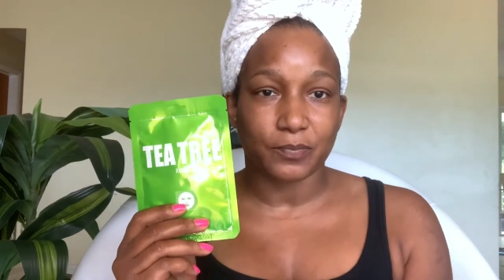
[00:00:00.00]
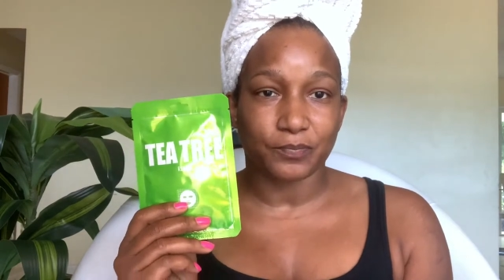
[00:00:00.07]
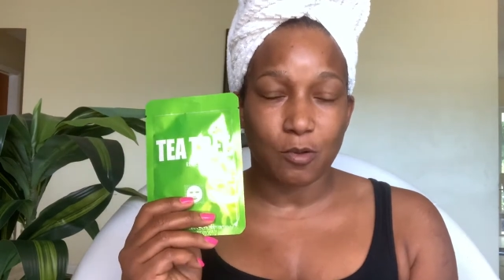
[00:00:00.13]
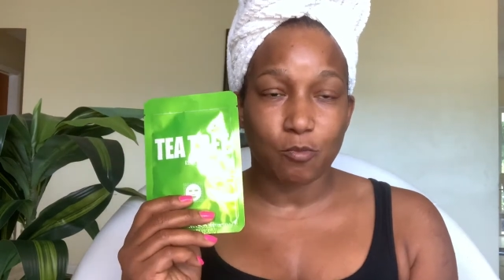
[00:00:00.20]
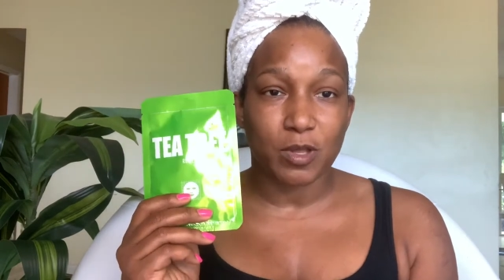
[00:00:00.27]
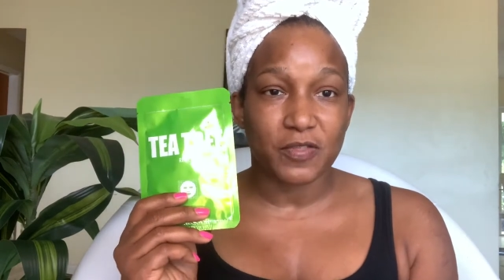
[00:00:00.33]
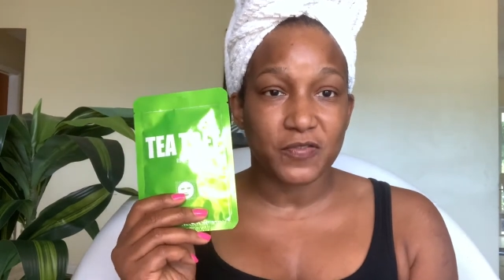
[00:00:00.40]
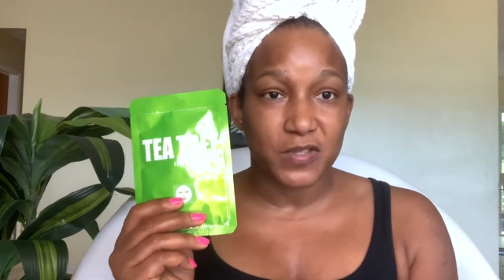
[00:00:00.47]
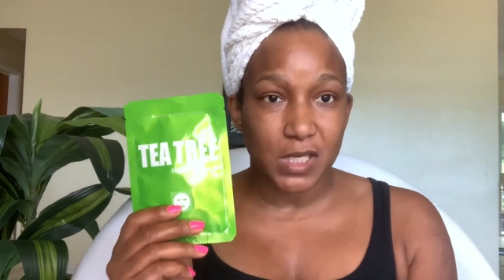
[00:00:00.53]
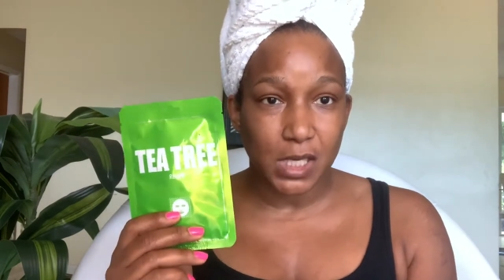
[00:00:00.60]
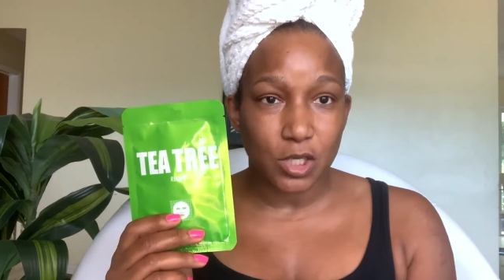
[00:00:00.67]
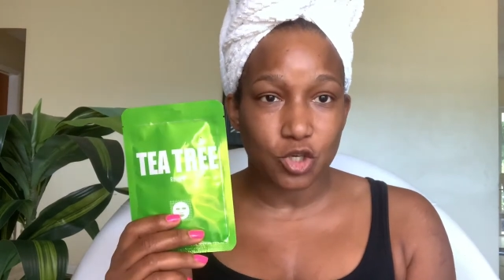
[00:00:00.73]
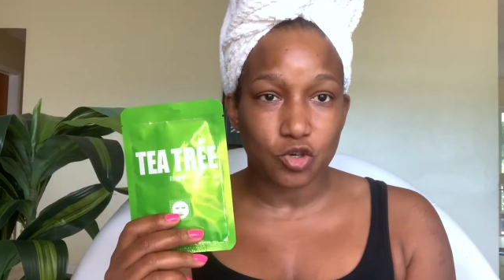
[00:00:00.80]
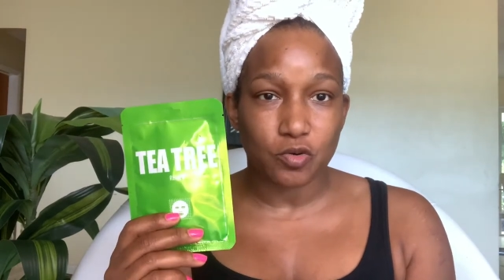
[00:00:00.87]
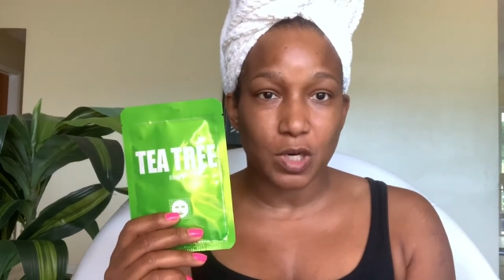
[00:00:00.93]
with tea
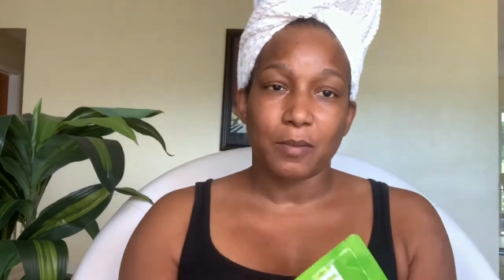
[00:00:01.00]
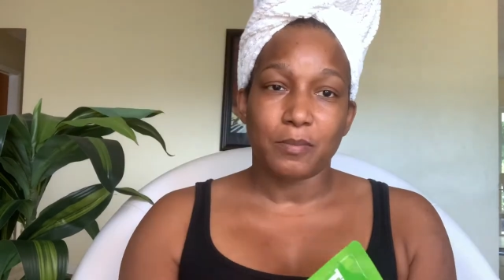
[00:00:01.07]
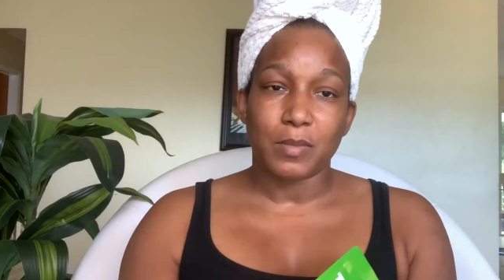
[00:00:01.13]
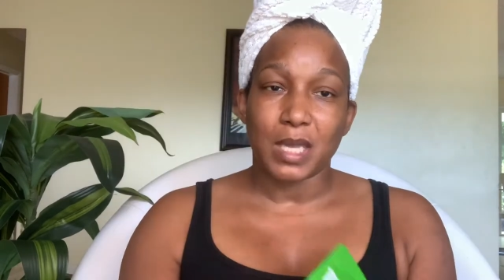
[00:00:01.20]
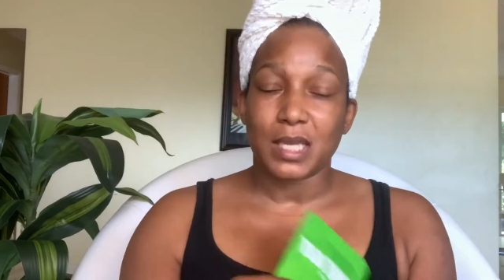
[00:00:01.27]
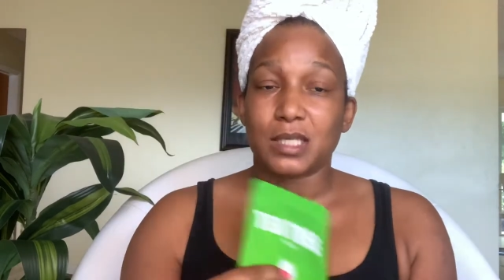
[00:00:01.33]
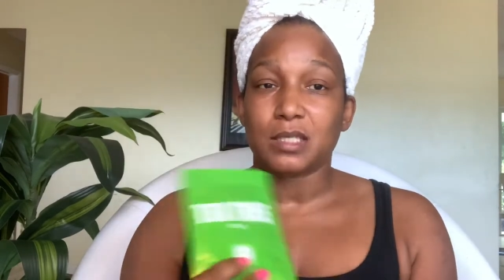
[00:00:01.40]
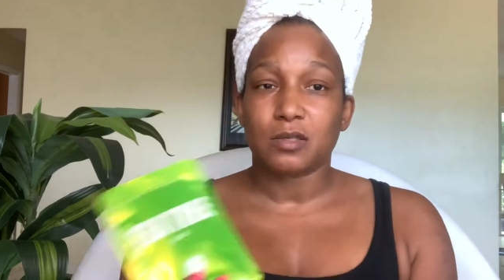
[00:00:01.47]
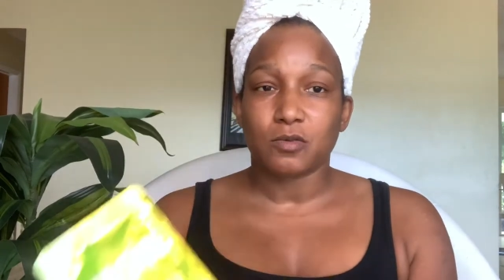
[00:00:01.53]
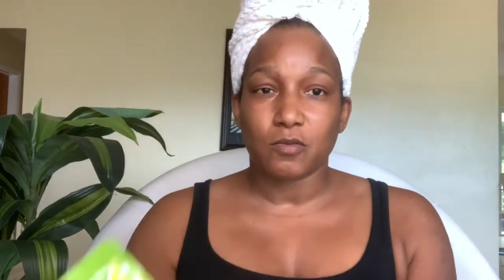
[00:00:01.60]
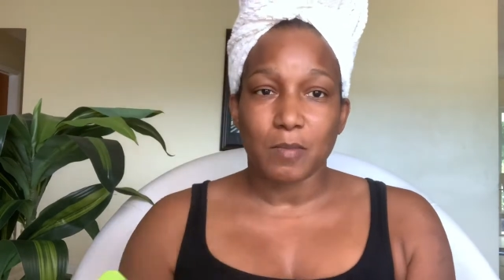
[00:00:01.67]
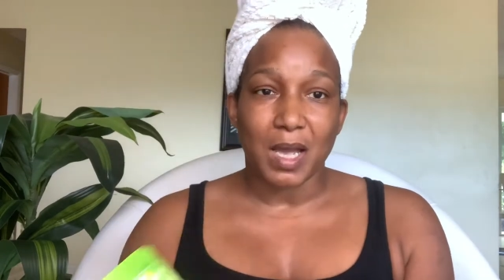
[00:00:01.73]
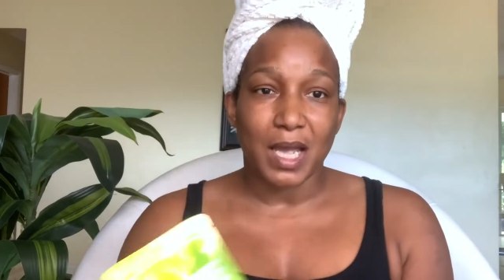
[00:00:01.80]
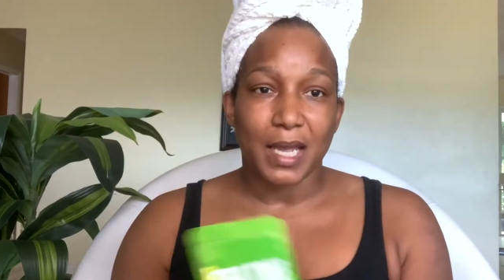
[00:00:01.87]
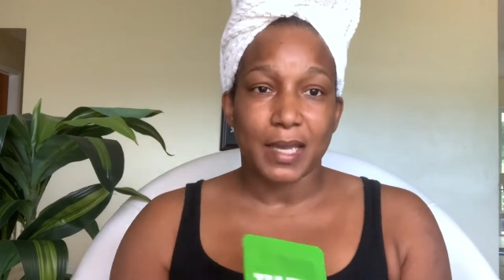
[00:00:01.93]
tree into
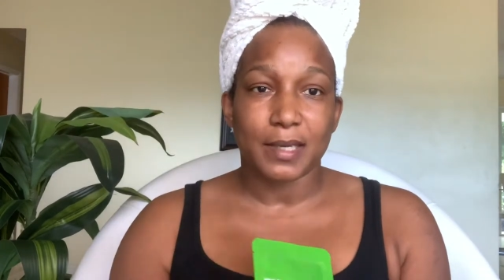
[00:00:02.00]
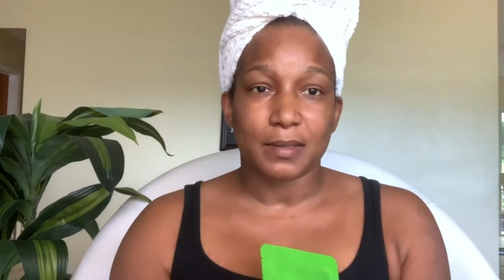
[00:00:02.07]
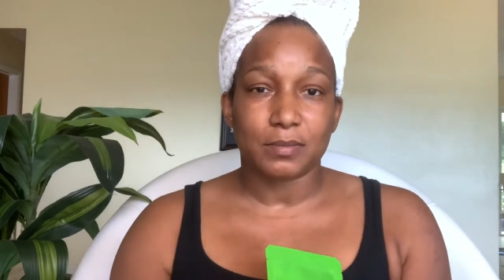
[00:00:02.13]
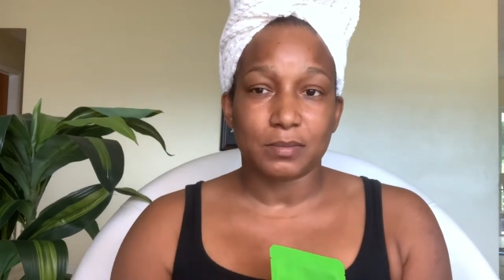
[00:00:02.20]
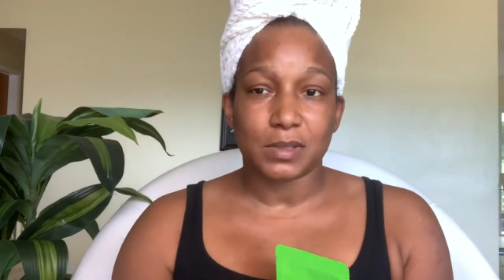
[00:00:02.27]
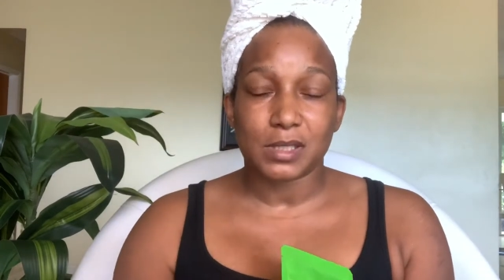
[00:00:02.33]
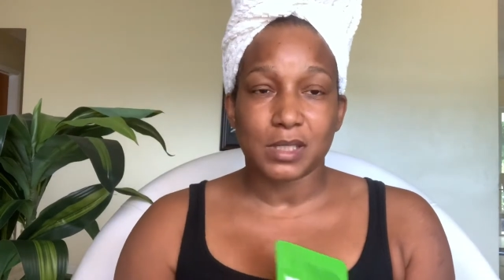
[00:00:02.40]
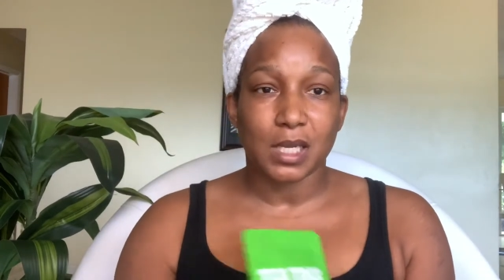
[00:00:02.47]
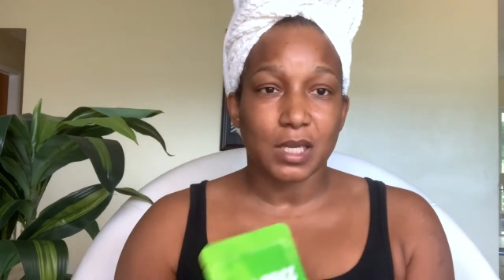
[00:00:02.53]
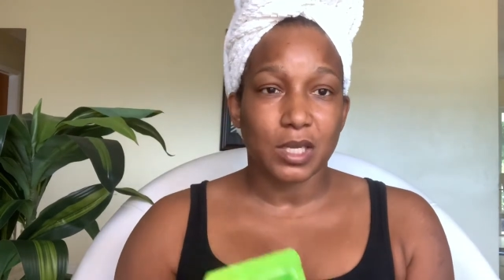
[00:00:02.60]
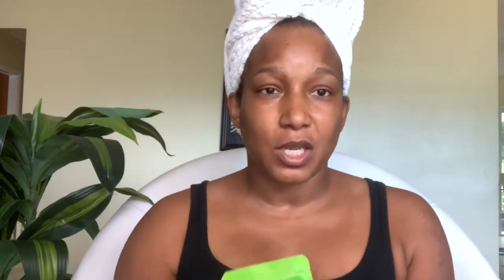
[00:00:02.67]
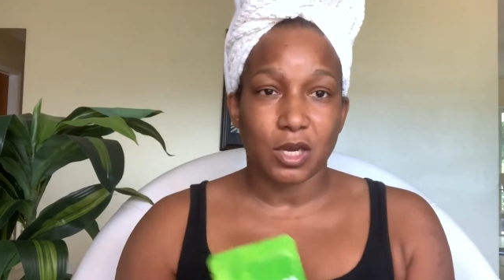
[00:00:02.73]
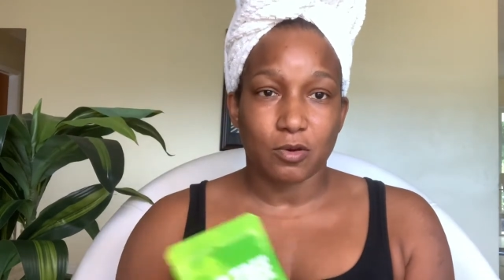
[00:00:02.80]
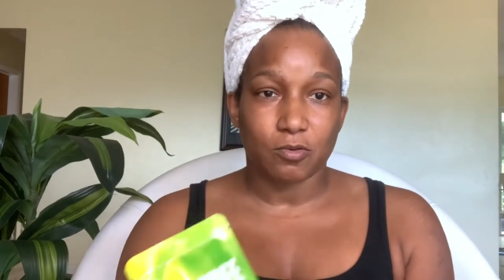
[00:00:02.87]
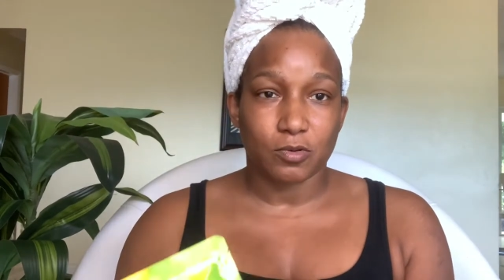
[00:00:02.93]
my
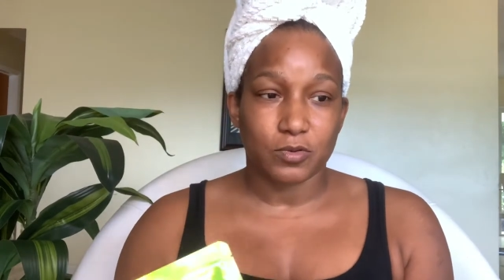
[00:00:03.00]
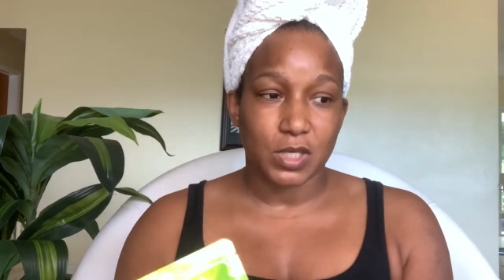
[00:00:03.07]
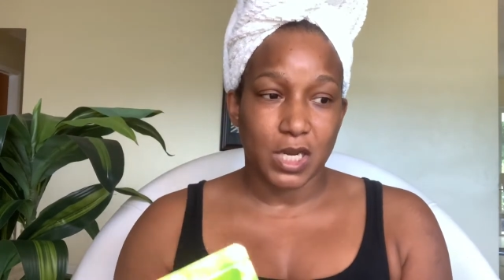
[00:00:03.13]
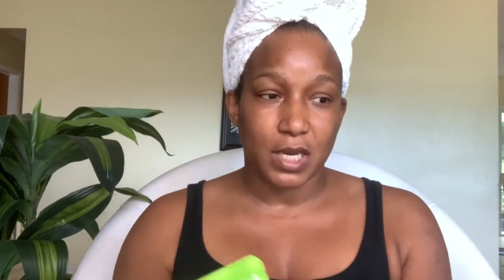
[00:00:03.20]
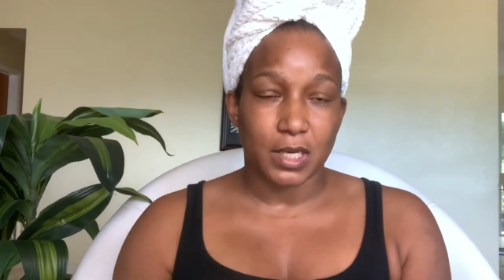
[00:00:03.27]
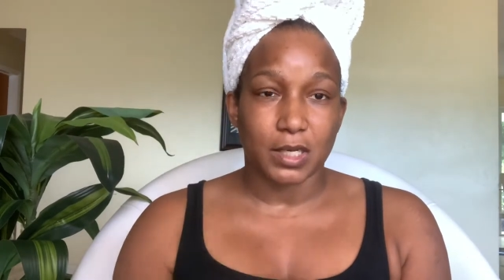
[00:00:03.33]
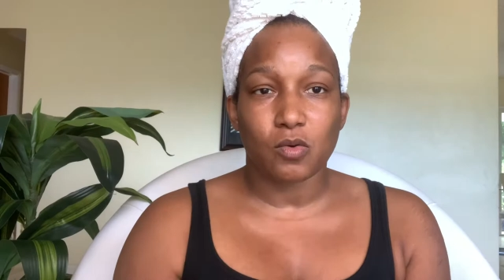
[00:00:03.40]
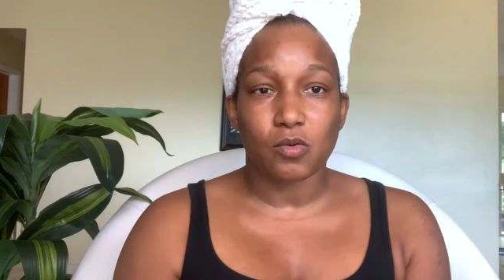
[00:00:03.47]
skincare routine.